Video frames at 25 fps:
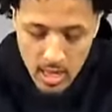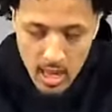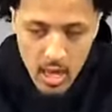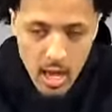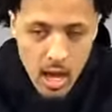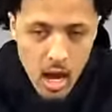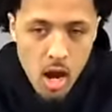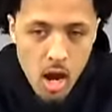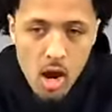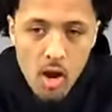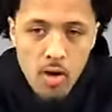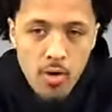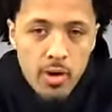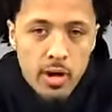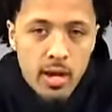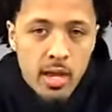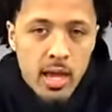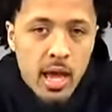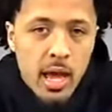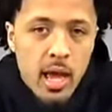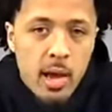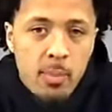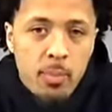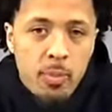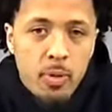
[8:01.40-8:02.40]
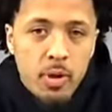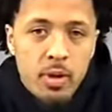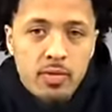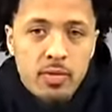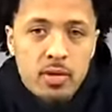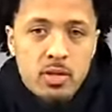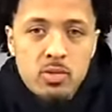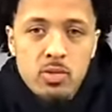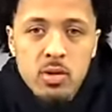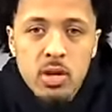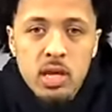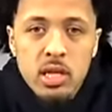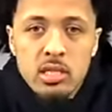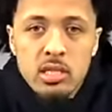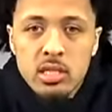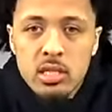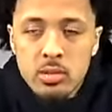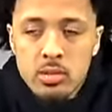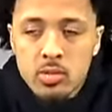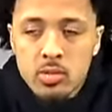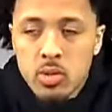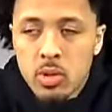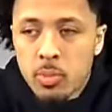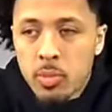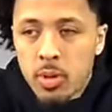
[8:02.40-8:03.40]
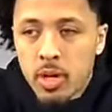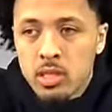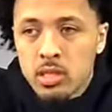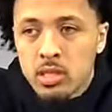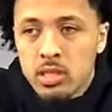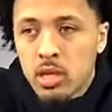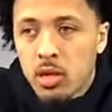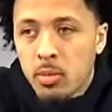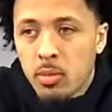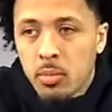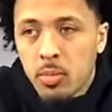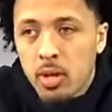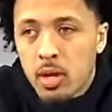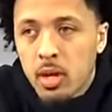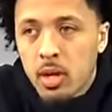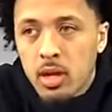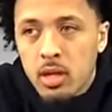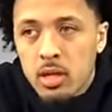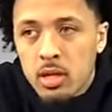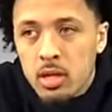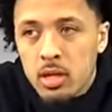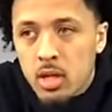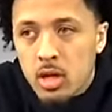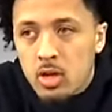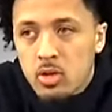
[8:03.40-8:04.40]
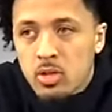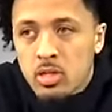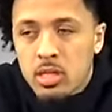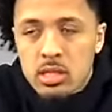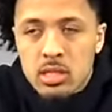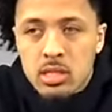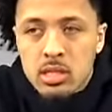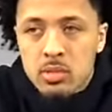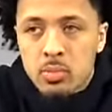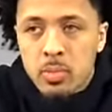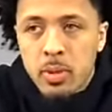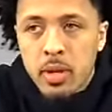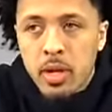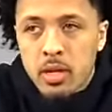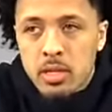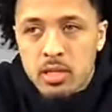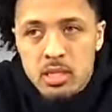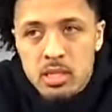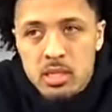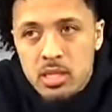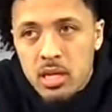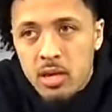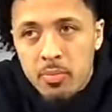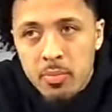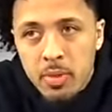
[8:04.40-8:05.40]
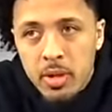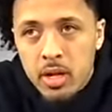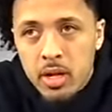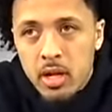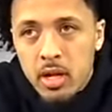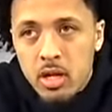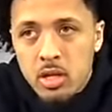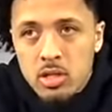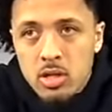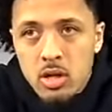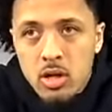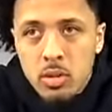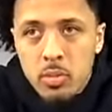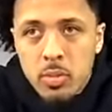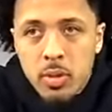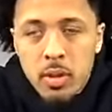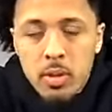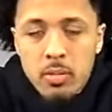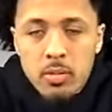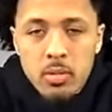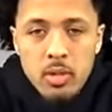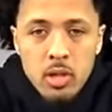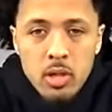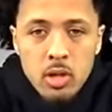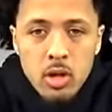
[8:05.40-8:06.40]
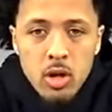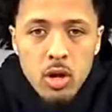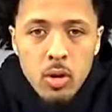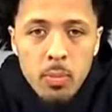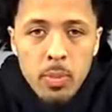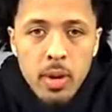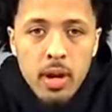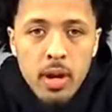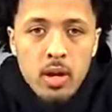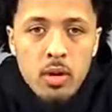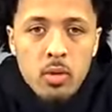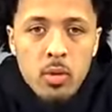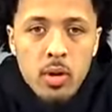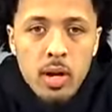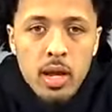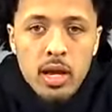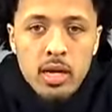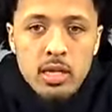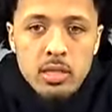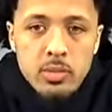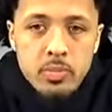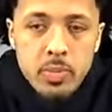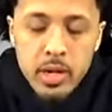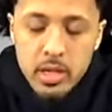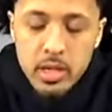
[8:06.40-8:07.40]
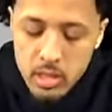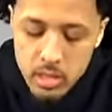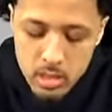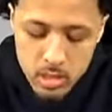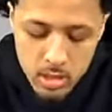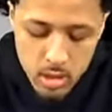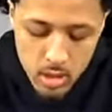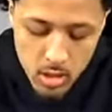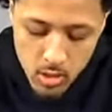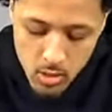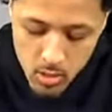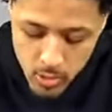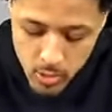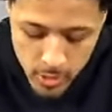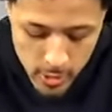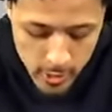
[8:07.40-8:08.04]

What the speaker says: I already had previous relationships with a bunch of them, but, you know, since I've been here, it's only been, you know, better than what I expected. So,